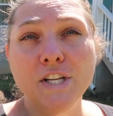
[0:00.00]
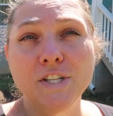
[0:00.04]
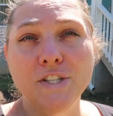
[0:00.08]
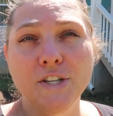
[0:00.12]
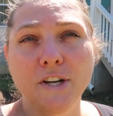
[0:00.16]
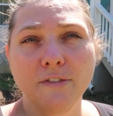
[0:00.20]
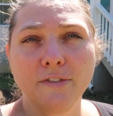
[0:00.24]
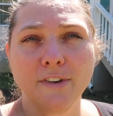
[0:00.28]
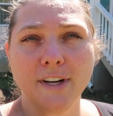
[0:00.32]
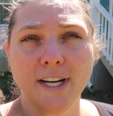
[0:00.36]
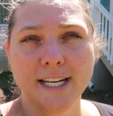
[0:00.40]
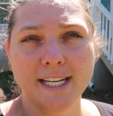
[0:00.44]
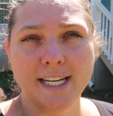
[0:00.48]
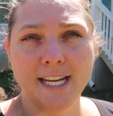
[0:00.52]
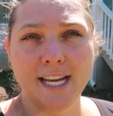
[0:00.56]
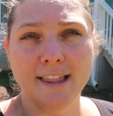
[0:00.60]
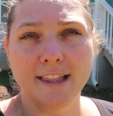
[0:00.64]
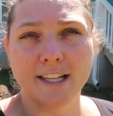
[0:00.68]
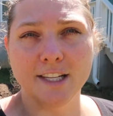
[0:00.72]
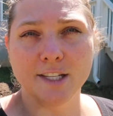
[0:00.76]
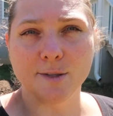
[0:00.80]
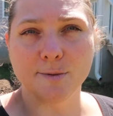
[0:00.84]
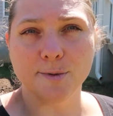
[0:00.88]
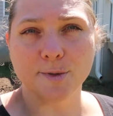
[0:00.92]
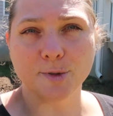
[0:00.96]
Don't forget to hit
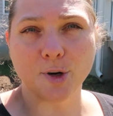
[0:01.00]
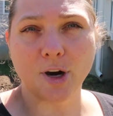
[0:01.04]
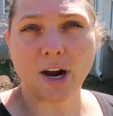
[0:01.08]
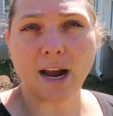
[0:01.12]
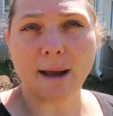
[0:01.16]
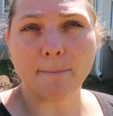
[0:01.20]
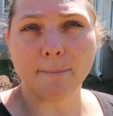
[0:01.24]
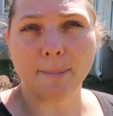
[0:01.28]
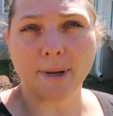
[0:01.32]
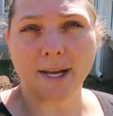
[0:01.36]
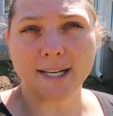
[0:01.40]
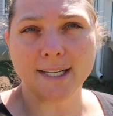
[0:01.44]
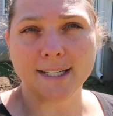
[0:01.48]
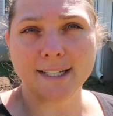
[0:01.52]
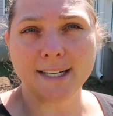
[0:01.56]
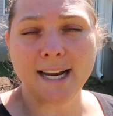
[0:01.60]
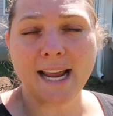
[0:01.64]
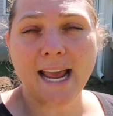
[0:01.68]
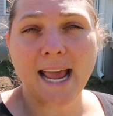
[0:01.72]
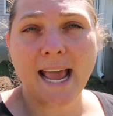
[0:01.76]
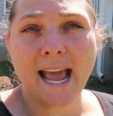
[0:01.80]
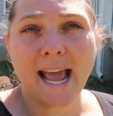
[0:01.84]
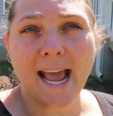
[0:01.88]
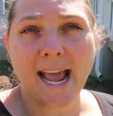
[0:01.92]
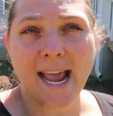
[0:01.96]
the subscribe button
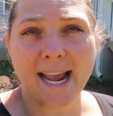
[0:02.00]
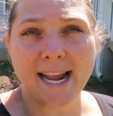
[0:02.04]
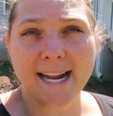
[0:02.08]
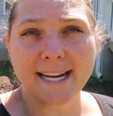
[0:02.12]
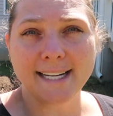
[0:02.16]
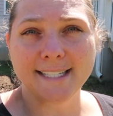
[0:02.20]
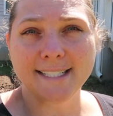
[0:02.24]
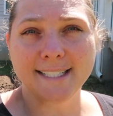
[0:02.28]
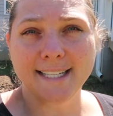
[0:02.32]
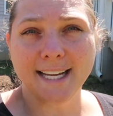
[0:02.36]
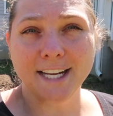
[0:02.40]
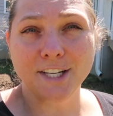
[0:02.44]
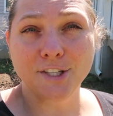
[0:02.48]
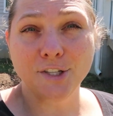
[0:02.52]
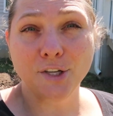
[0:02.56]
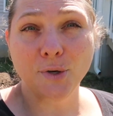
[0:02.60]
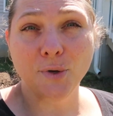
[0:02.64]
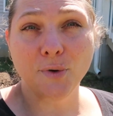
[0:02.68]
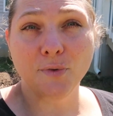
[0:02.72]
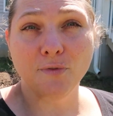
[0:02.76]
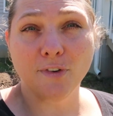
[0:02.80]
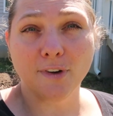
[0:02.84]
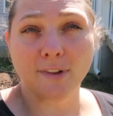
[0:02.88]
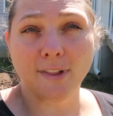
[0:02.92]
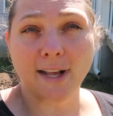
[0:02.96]
and stay
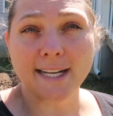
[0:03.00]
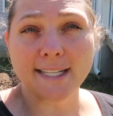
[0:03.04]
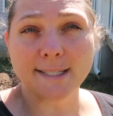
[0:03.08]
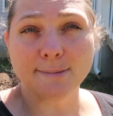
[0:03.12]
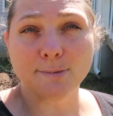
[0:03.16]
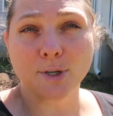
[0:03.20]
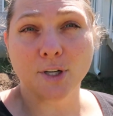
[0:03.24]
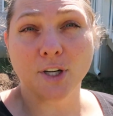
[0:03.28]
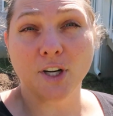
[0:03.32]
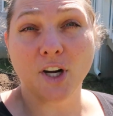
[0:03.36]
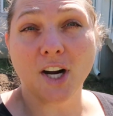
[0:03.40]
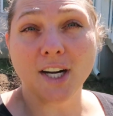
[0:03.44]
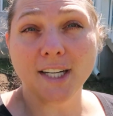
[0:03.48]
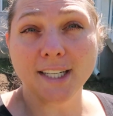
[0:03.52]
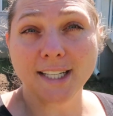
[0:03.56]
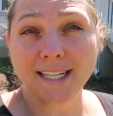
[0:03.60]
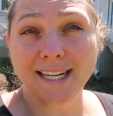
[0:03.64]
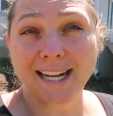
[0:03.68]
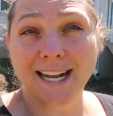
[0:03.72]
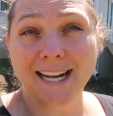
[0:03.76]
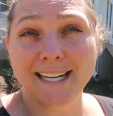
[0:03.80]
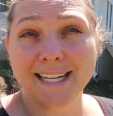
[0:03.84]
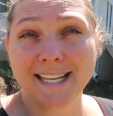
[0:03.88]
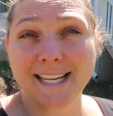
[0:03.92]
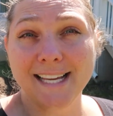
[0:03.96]
tuned for lots more gardening
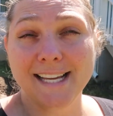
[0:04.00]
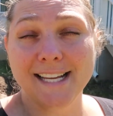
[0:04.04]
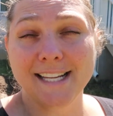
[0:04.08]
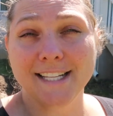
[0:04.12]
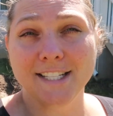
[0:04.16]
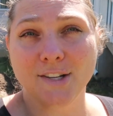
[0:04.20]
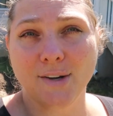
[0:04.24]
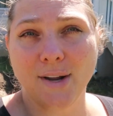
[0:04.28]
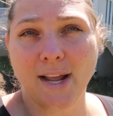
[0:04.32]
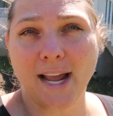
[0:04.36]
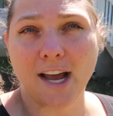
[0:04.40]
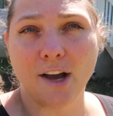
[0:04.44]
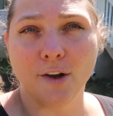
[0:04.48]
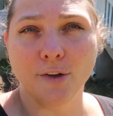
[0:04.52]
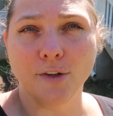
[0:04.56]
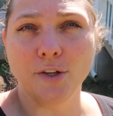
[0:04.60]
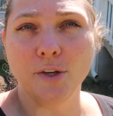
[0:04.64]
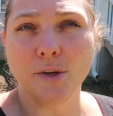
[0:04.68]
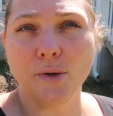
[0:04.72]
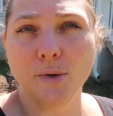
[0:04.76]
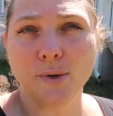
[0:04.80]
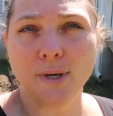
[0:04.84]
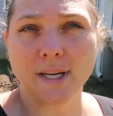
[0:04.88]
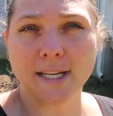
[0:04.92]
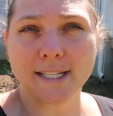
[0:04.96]
ideas on how
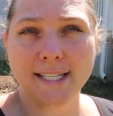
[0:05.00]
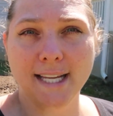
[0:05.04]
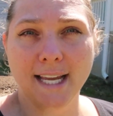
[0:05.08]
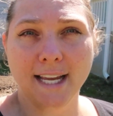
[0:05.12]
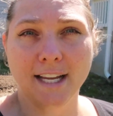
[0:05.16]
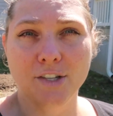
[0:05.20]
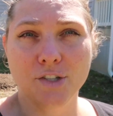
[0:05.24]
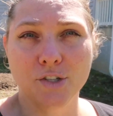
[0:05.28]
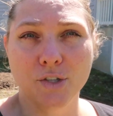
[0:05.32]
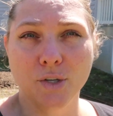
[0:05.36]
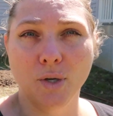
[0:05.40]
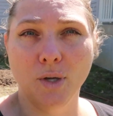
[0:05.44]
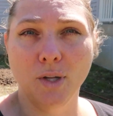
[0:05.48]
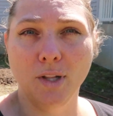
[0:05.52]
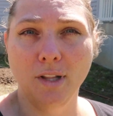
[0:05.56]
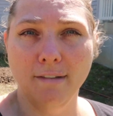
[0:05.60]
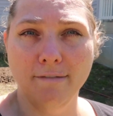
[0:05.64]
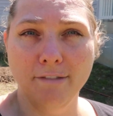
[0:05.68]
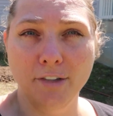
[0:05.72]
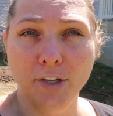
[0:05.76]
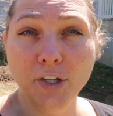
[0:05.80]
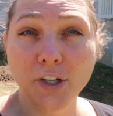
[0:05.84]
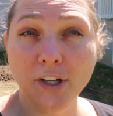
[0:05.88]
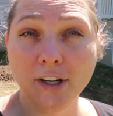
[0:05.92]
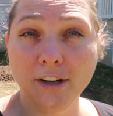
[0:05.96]
you can take control
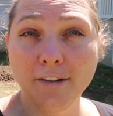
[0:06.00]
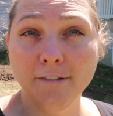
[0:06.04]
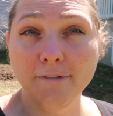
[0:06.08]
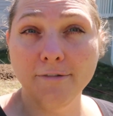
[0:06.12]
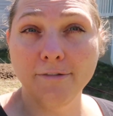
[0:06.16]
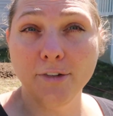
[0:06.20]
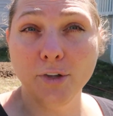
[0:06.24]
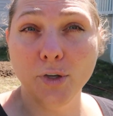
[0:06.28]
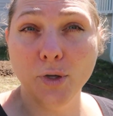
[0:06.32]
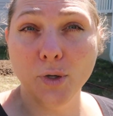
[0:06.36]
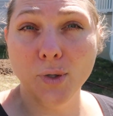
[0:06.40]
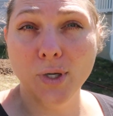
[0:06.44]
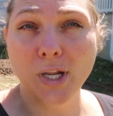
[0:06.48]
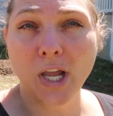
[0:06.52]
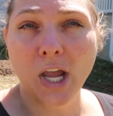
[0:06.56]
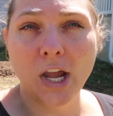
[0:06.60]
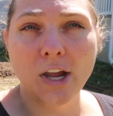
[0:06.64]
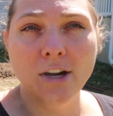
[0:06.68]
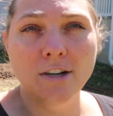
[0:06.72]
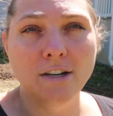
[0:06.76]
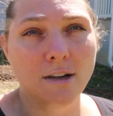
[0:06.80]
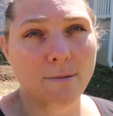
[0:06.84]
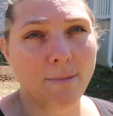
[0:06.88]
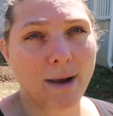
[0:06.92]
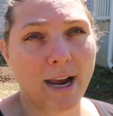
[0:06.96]
of your own food
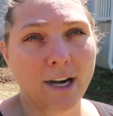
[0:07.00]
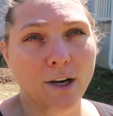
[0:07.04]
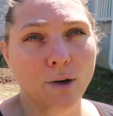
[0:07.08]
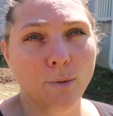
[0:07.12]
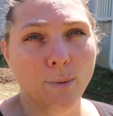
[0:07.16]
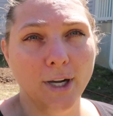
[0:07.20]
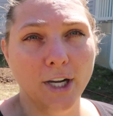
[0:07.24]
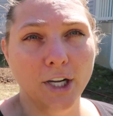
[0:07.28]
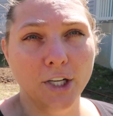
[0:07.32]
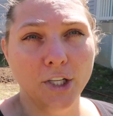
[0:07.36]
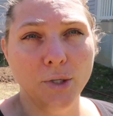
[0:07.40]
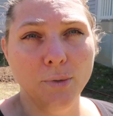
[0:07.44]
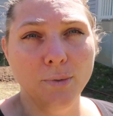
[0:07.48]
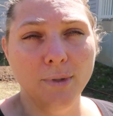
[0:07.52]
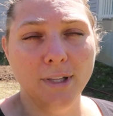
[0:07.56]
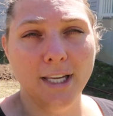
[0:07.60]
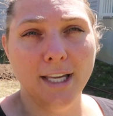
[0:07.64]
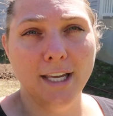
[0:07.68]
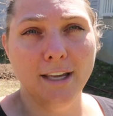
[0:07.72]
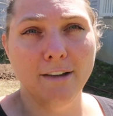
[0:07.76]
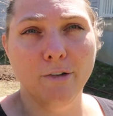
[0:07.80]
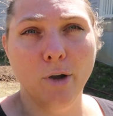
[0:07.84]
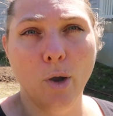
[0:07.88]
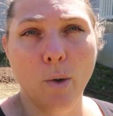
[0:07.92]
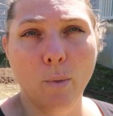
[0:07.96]
no matter where you
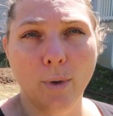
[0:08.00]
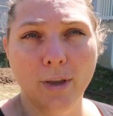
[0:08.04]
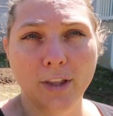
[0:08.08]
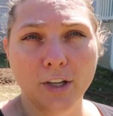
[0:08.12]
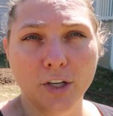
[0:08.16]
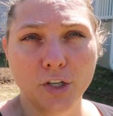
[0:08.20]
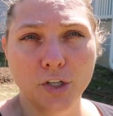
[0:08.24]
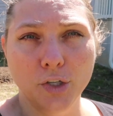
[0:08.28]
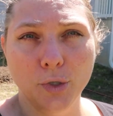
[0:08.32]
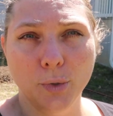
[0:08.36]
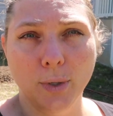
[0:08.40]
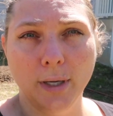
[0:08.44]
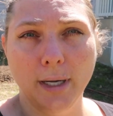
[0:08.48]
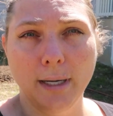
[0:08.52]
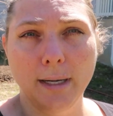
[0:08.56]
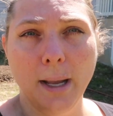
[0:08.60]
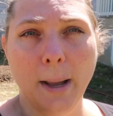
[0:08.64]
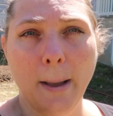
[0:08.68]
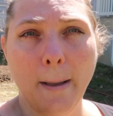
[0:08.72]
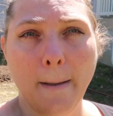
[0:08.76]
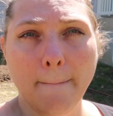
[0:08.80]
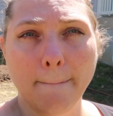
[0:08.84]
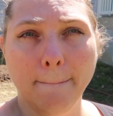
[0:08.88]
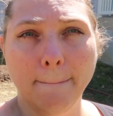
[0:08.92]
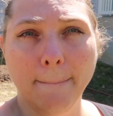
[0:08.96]
live, whether you're doing
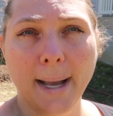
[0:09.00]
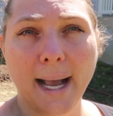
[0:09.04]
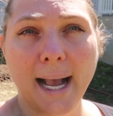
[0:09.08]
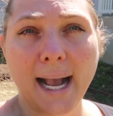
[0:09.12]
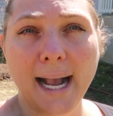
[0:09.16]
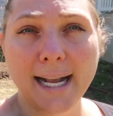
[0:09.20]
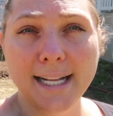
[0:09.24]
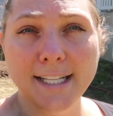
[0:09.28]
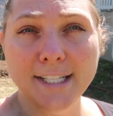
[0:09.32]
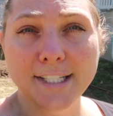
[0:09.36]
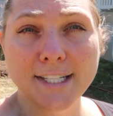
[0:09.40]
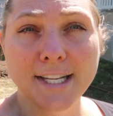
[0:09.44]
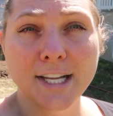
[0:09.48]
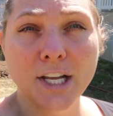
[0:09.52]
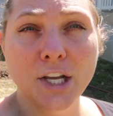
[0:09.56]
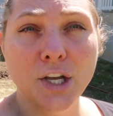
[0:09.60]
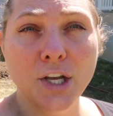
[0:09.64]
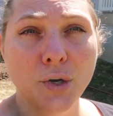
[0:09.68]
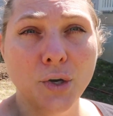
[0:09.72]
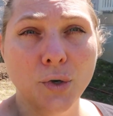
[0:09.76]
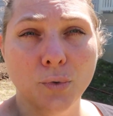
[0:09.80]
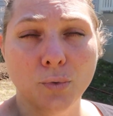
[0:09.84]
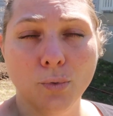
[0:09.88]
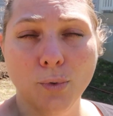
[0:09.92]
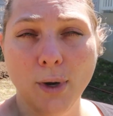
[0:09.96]
pots,
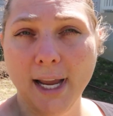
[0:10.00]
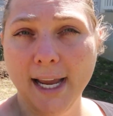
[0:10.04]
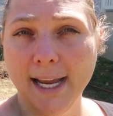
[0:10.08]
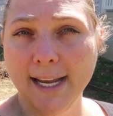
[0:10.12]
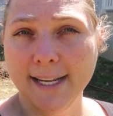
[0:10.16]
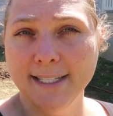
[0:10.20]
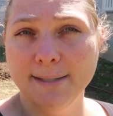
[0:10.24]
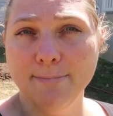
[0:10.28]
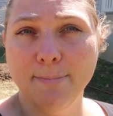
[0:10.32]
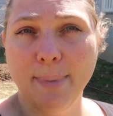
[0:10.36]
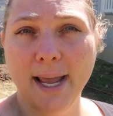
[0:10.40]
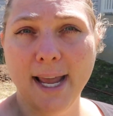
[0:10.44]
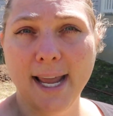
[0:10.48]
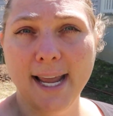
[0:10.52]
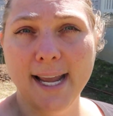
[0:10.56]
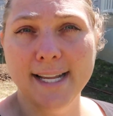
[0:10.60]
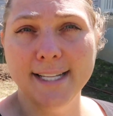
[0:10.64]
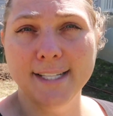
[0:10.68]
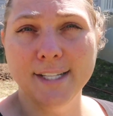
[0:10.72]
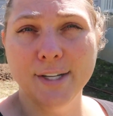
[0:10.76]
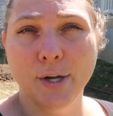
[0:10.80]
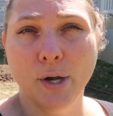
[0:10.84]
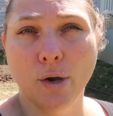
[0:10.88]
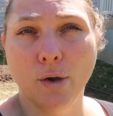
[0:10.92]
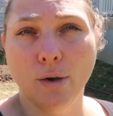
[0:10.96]
raised
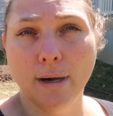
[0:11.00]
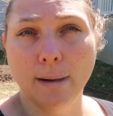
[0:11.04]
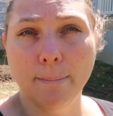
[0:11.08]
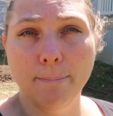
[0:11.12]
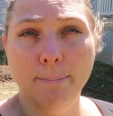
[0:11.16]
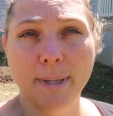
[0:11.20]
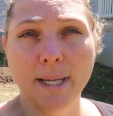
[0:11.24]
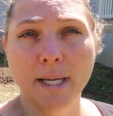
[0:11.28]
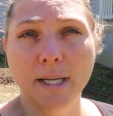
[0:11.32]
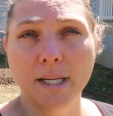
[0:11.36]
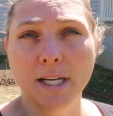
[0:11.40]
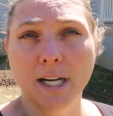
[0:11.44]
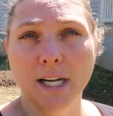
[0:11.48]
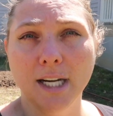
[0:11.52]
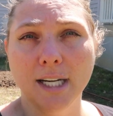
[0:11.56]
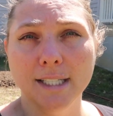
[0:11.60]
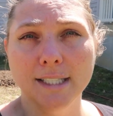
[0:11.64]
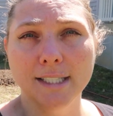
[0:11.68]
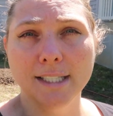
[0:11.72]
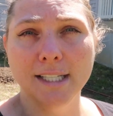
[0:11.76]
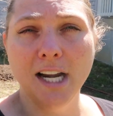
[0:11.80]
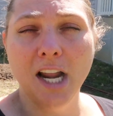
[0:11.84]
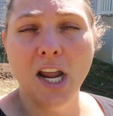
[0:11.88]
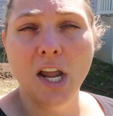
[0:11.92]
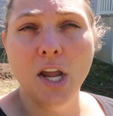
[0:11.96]
beds, or a big
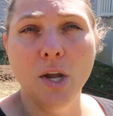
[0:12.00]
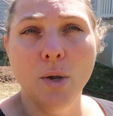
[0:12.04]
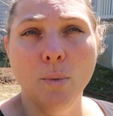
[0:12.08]
garden.